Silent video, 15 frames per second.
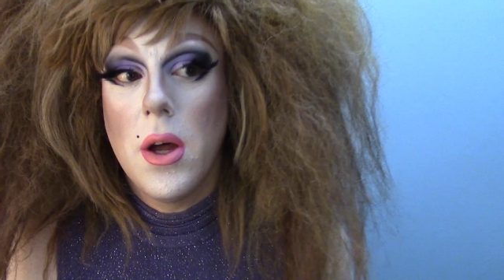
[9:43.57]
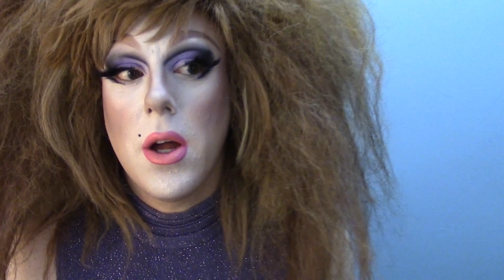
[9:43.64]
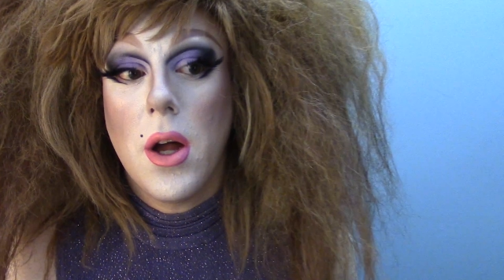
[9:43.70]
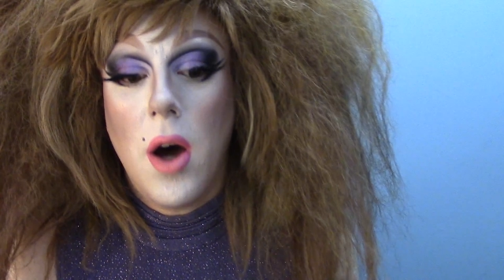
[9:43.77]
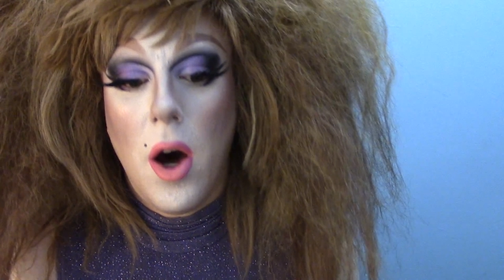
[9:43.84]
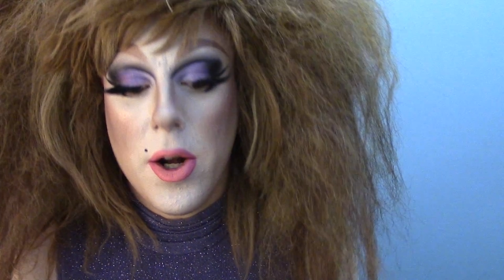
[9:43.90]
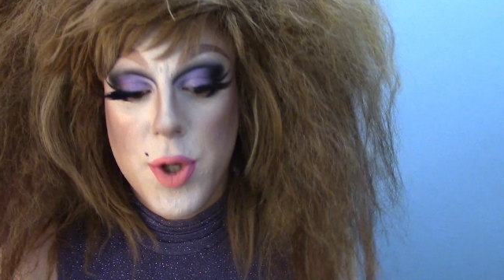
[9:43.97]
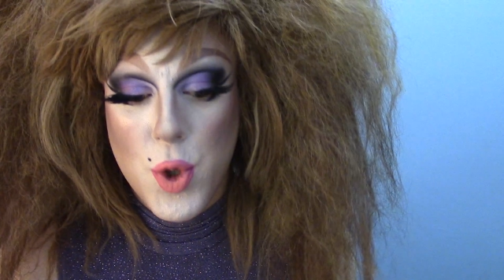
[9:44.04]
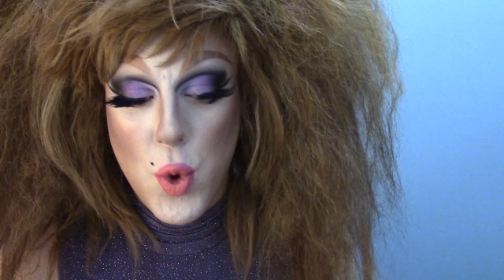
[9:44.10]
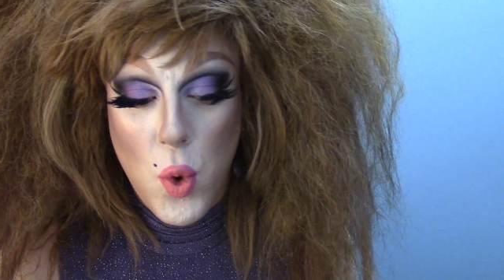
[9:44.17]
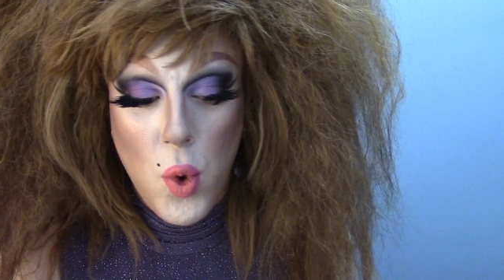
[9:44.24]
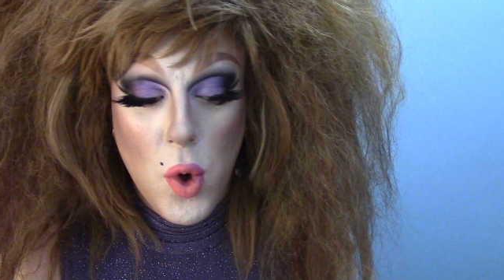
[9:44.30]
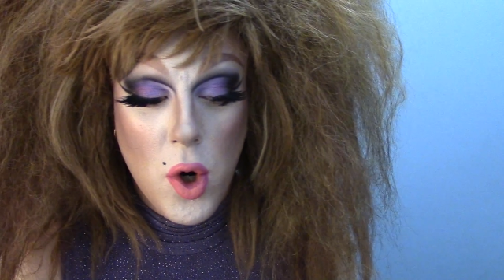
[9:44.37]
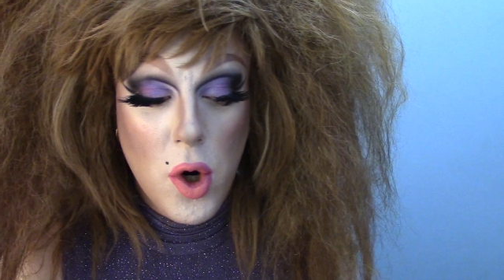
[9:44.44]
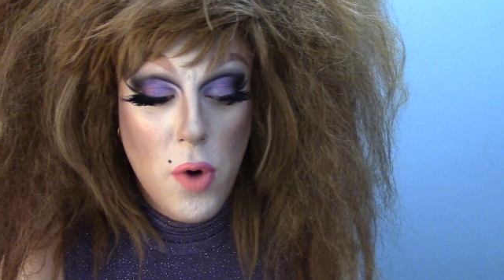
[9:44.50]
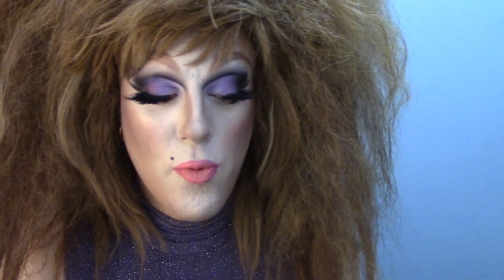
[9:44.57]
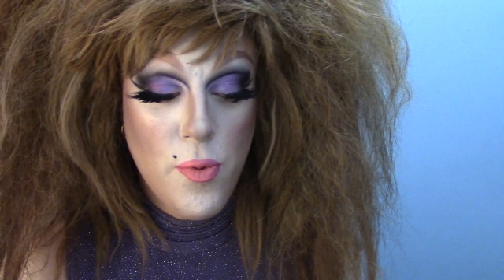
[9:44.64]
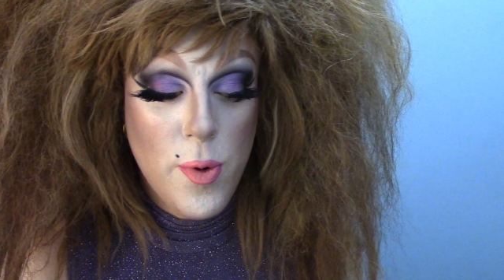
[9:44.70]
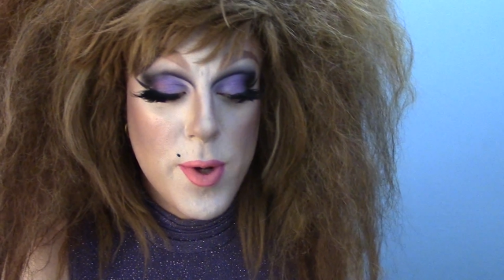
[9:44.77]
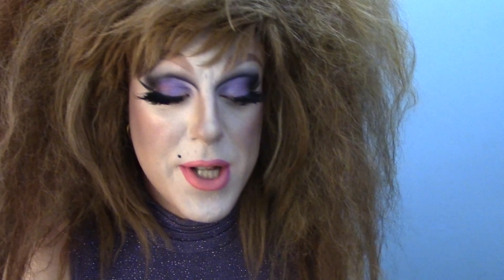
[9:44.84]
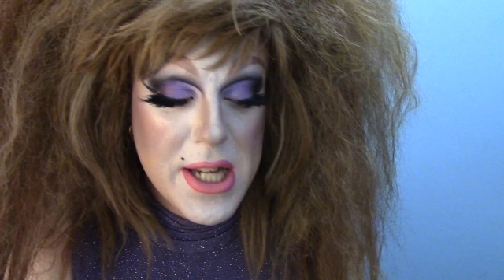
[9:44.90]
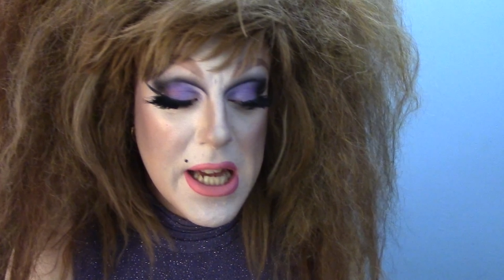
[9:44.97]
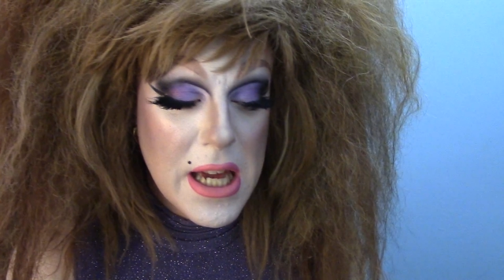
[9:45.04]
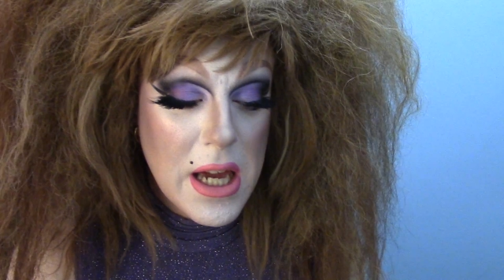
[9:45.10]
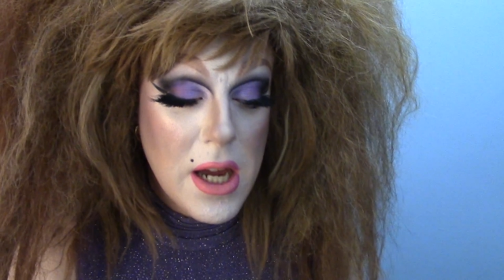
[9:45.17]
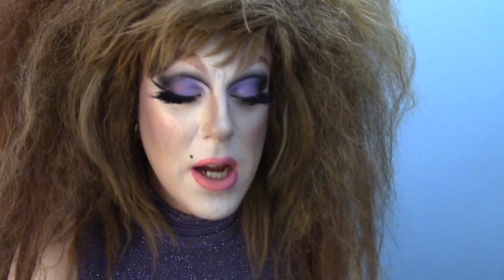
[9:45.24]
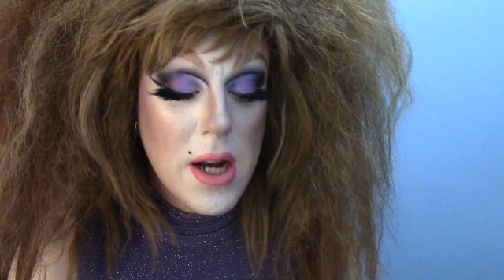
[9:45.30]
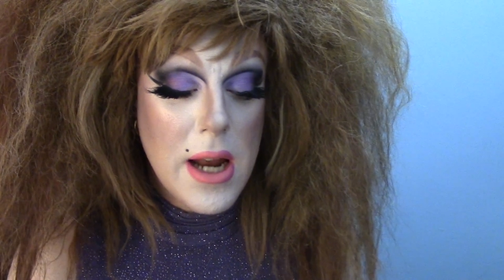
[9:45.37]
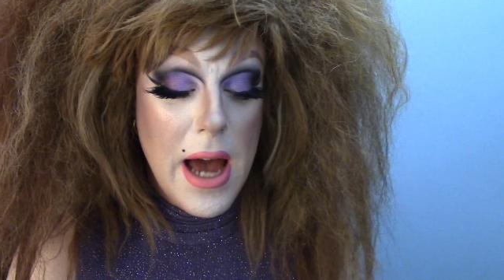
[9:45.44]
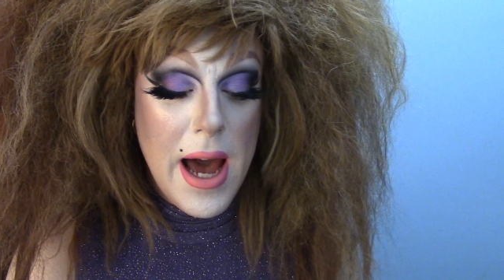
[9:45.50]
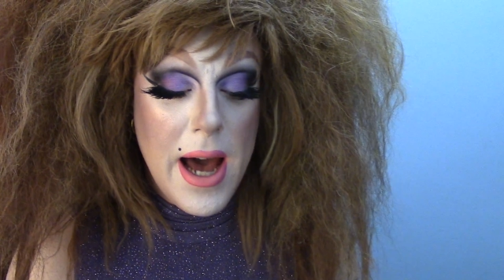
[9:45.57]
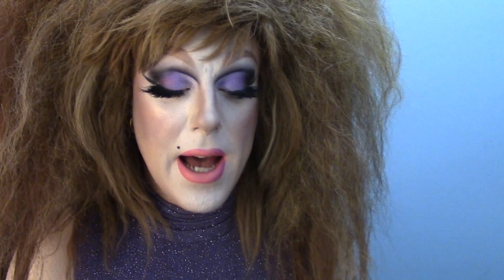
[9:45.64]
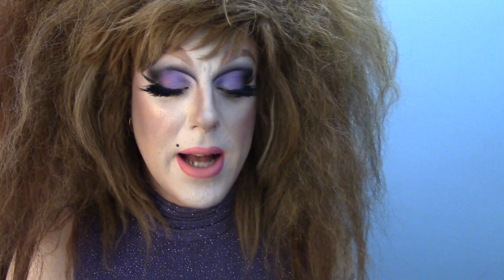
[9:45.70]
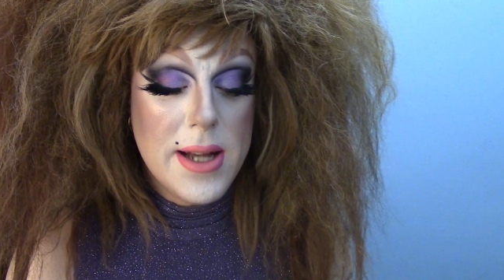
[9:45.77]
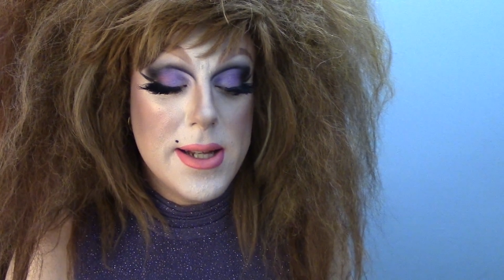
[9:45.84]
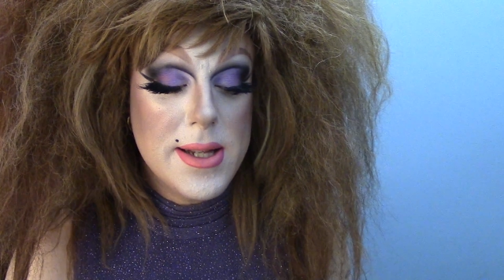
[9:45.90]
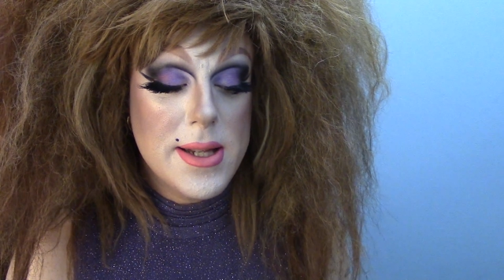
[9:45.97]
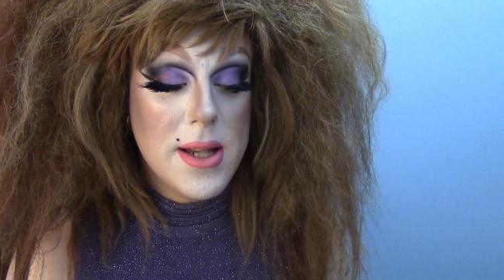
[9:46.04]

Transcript: contour routine, as